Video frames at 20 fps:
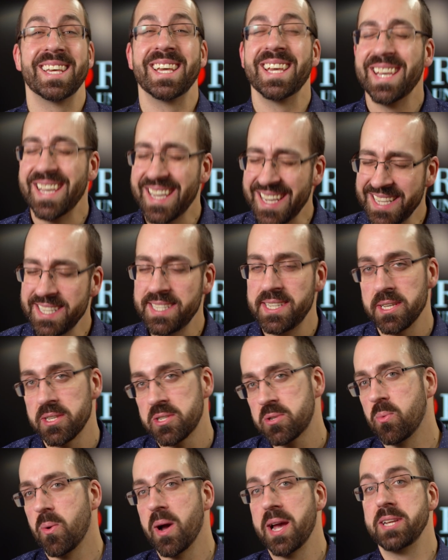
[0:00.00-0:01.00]
the
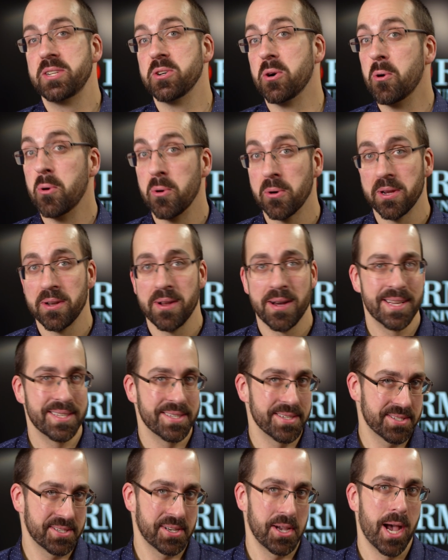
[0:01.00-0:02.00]
easiest way to
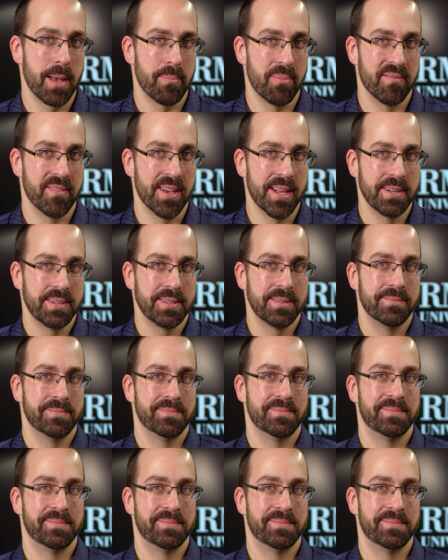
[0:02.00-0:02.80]
organize a Skype event.